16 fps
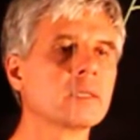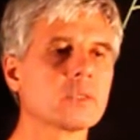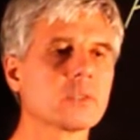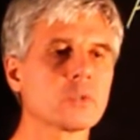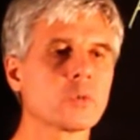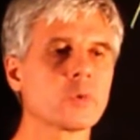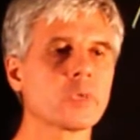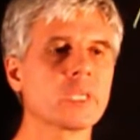
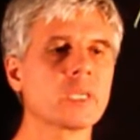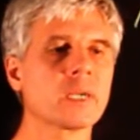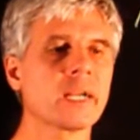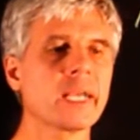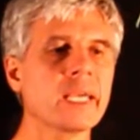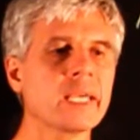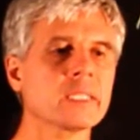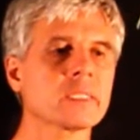so here
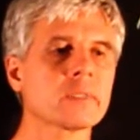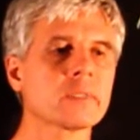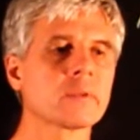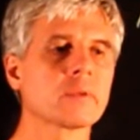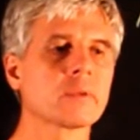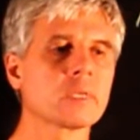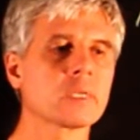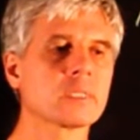S
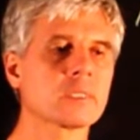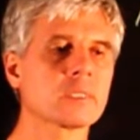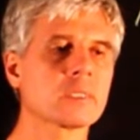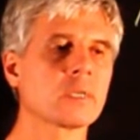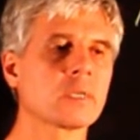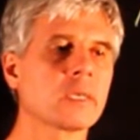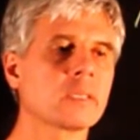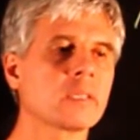is
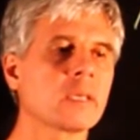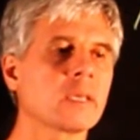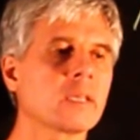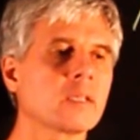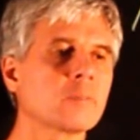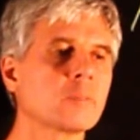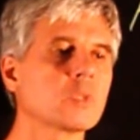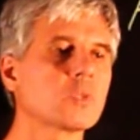an
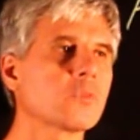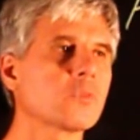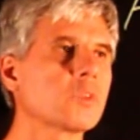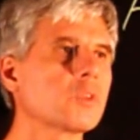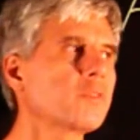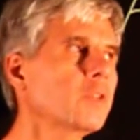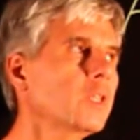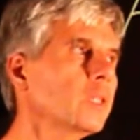element of the
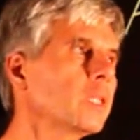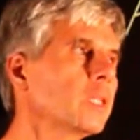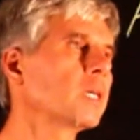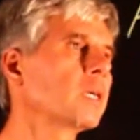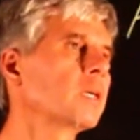field,